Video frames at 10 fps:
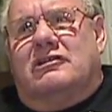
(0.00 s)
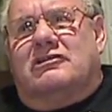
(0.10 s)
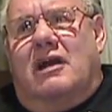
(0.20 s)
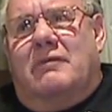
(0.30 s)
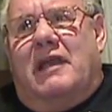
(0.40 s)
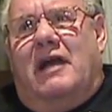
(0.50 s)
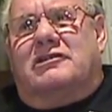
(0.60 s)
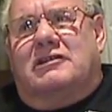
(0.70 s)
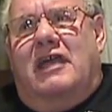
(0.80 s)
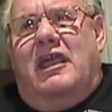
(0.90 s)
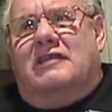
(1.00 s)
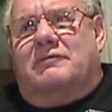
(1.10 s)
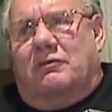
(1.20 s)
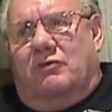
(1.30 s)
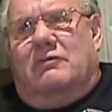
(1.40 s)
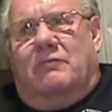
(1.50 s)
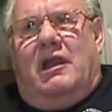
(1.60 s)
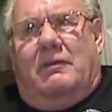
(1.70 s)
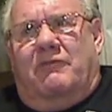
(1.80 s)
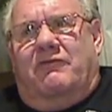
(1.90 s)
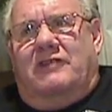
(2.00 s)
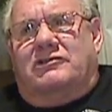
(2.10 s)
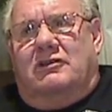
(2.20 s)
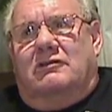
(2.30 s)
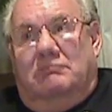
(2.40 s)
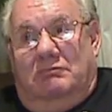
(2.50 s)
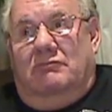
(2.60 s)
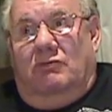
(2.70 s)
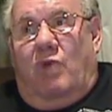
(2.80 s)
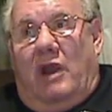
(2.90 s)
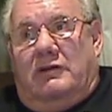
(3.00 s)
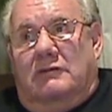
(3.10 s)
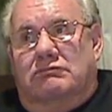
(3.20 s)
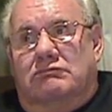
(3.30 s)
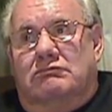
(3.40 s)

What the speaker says: that is coming out today has been written by a professional writer.